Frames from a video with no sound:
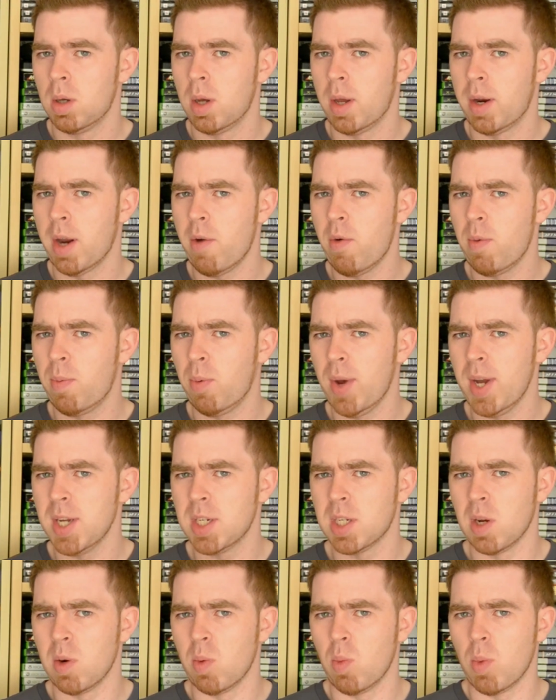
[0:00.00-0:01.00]
and I
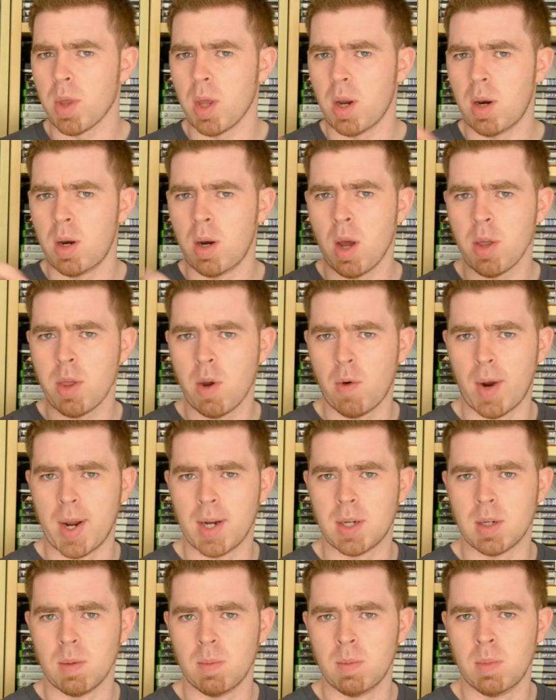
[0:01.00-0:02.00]
replace it with another
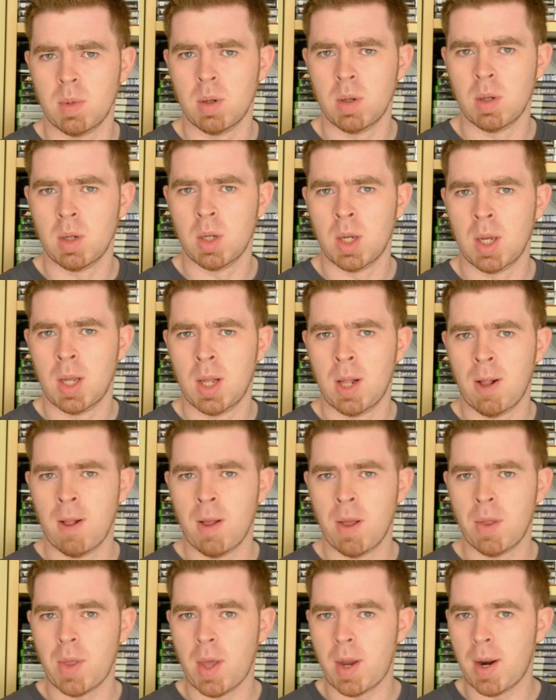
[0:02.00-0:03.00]
item.
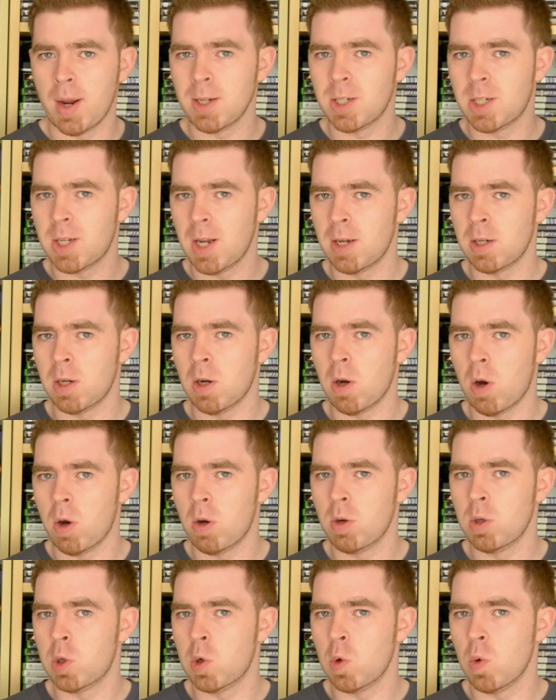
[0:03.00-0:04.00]
Then I send it
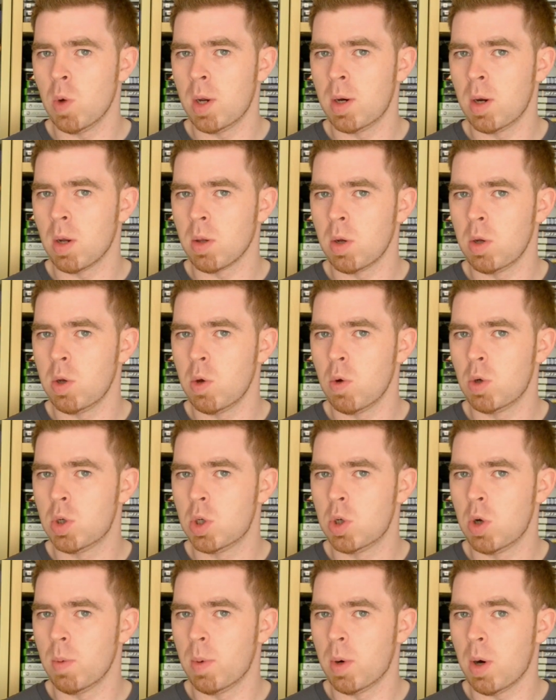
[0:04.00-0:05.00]
on to another
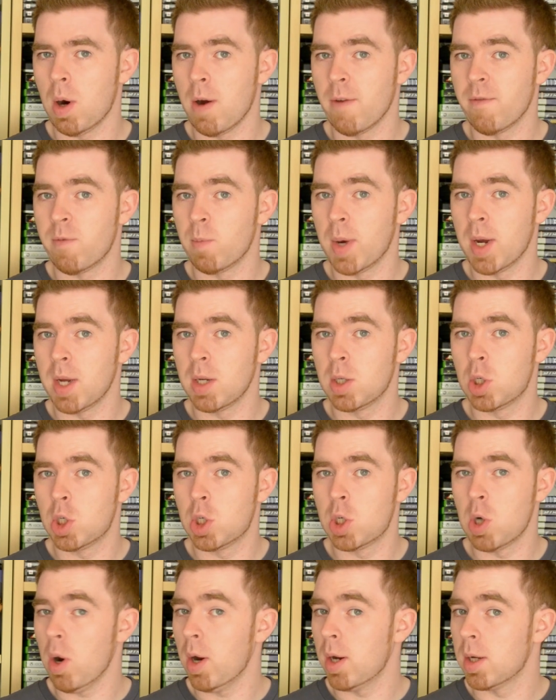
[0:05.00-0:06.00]
YouTuber of my
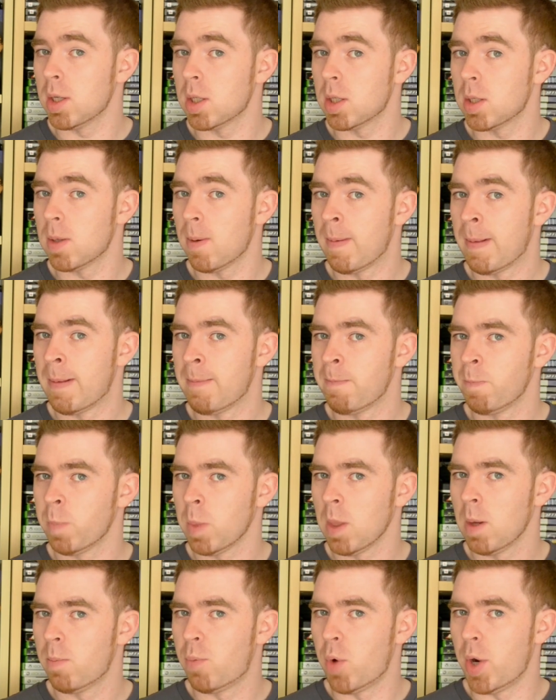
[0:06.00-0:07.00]
choice.
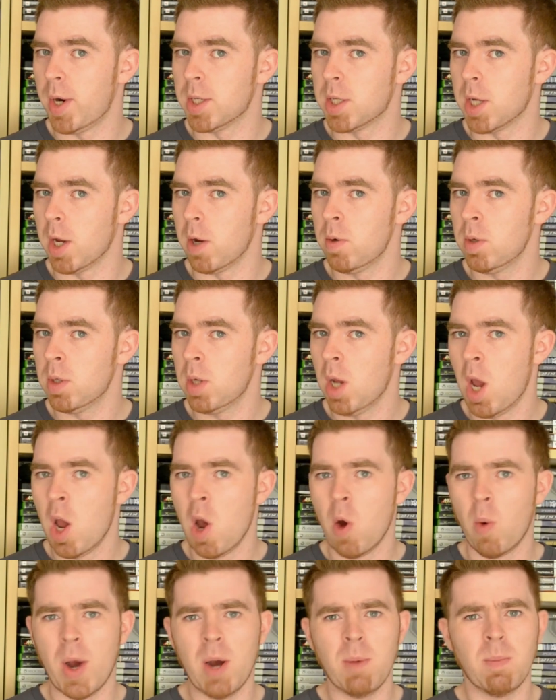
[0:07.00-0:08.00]
Pretty sound.
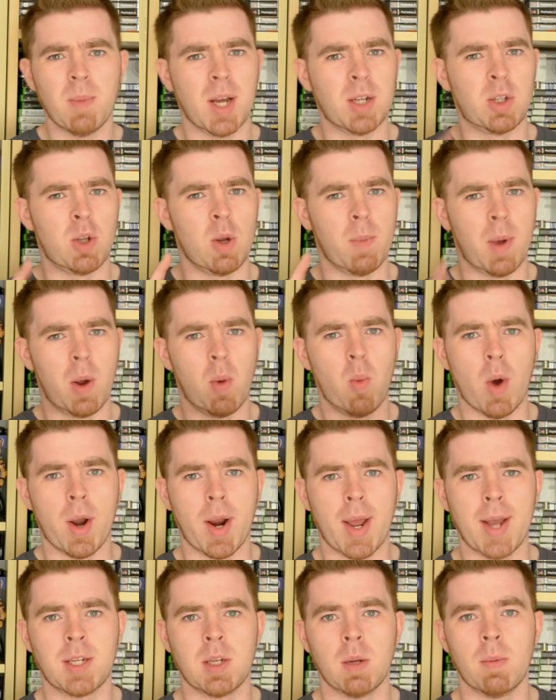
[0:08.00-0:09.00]
Well, I took my one
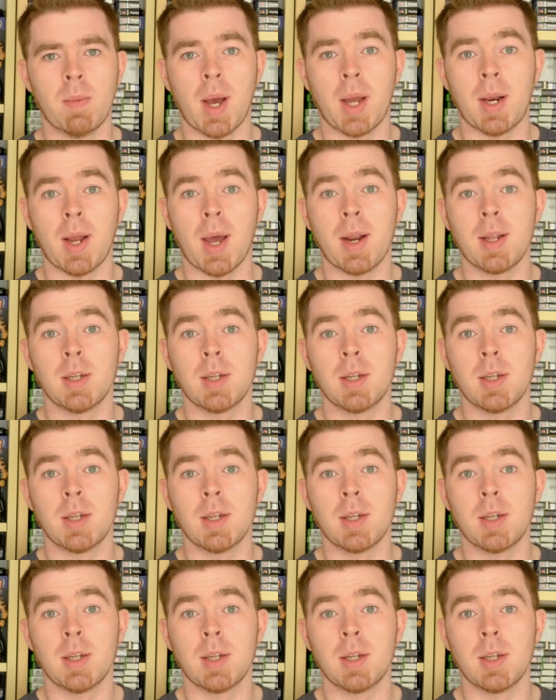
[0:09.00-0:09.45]
item, and that